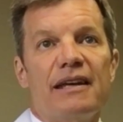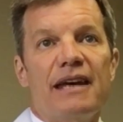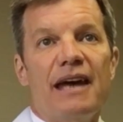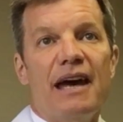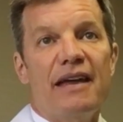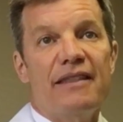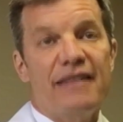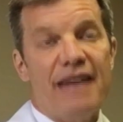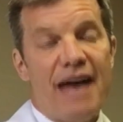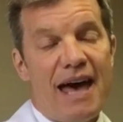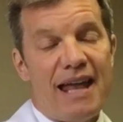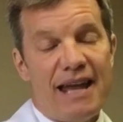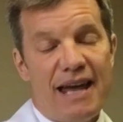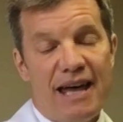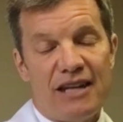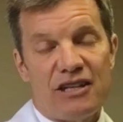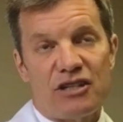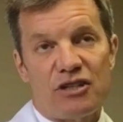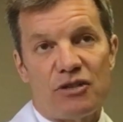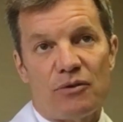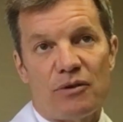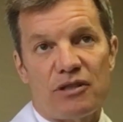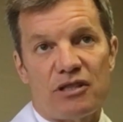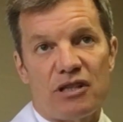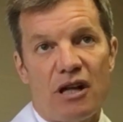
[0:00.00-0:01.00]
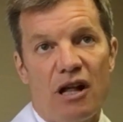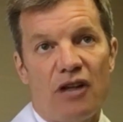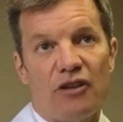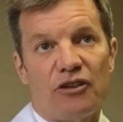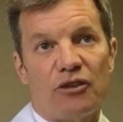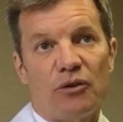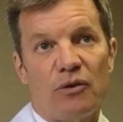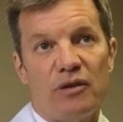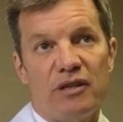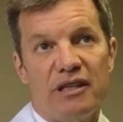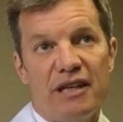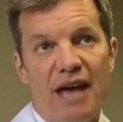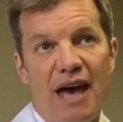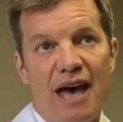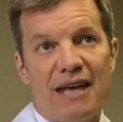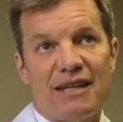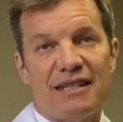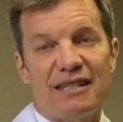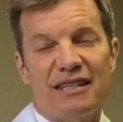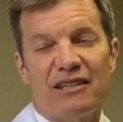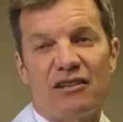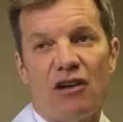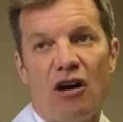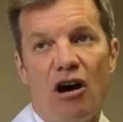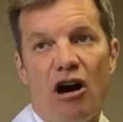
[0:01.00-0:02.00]
And that answer is also
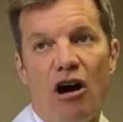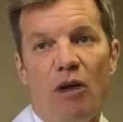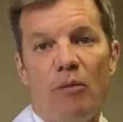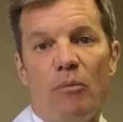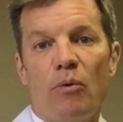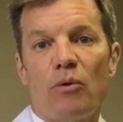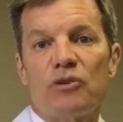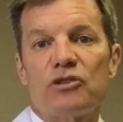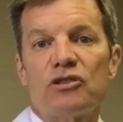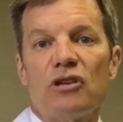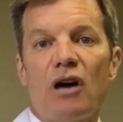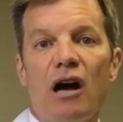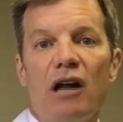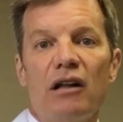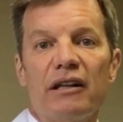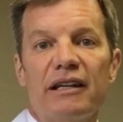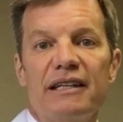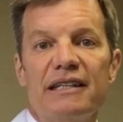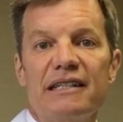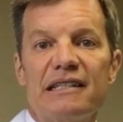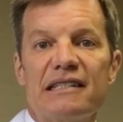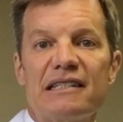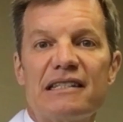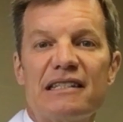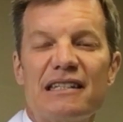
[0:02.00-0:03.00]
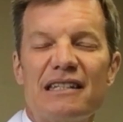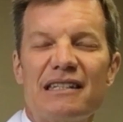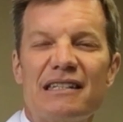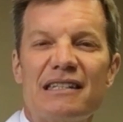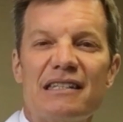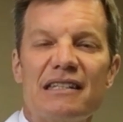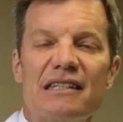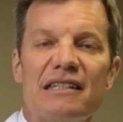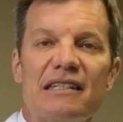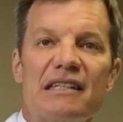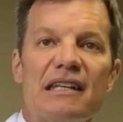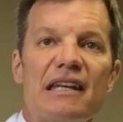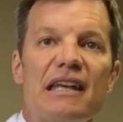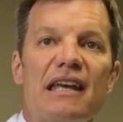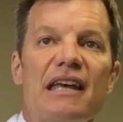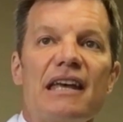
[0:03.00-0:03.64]
yes in almost all instances.